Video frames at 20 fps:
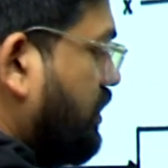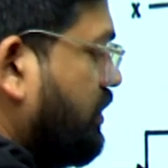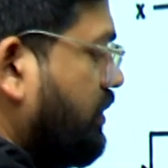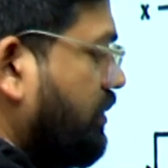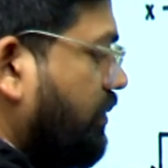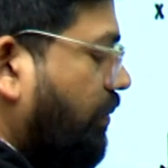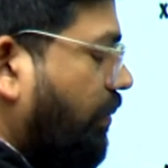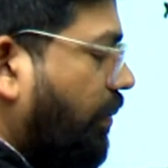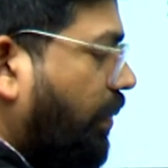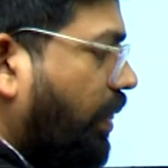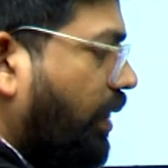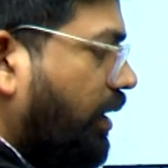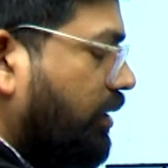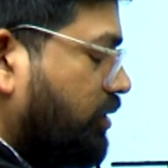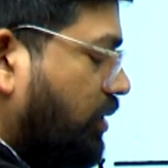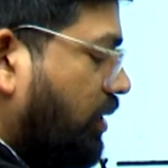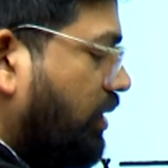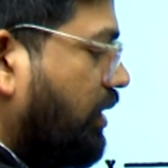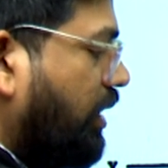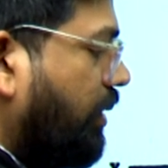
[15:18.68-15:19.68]
to,
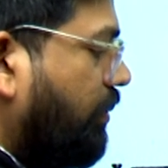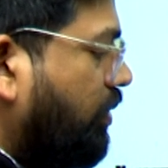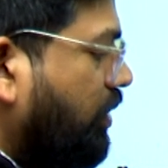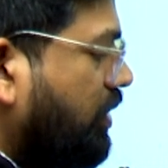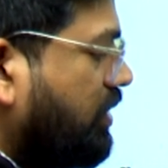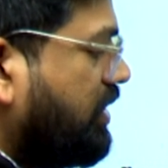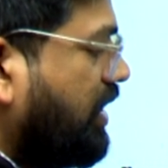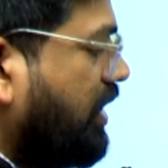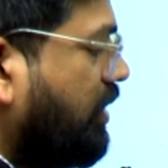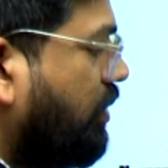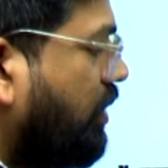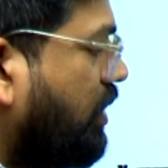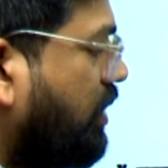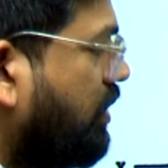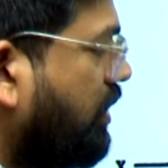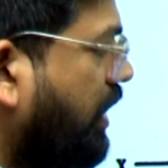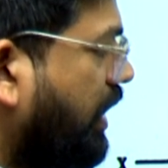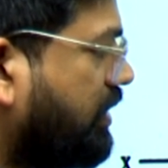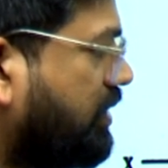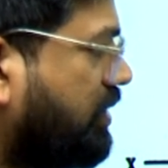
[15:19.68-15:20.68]
sorry, w is equal
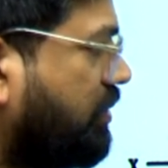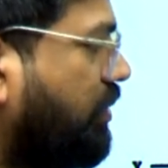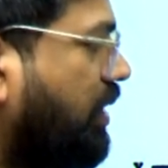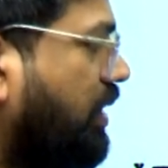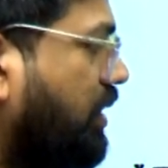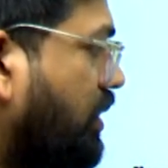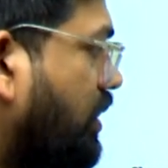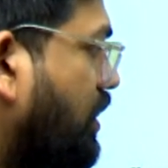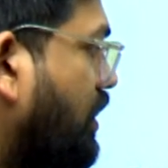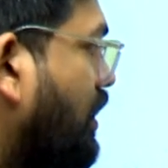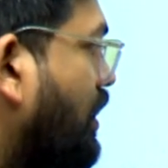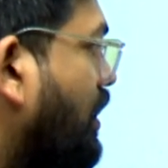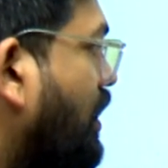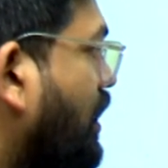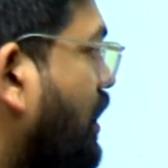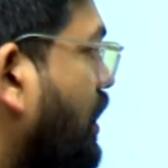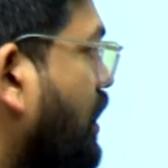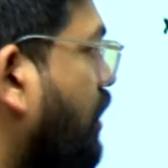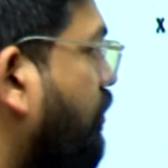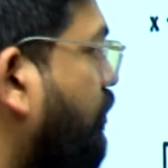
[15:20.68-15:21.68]
to x. But
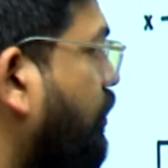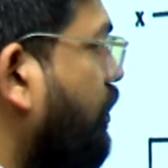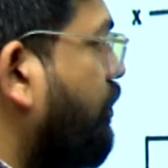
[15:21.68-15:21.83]
if